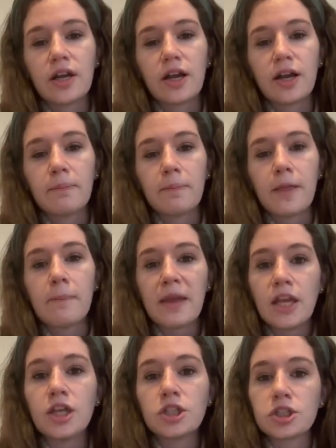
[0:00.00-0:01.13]
and
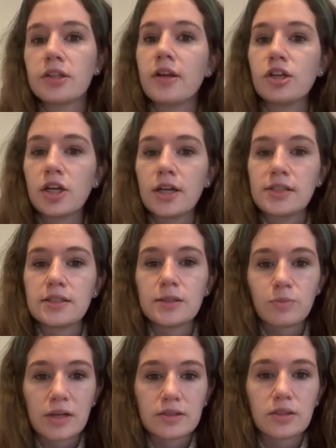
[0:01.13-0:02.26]
making sure that Christ is
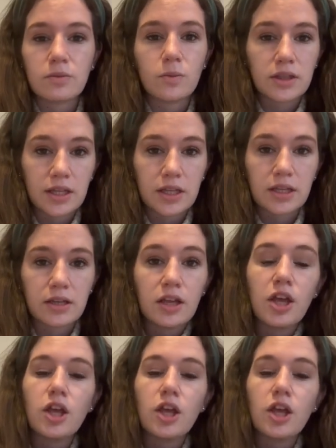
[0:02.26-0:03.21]
present within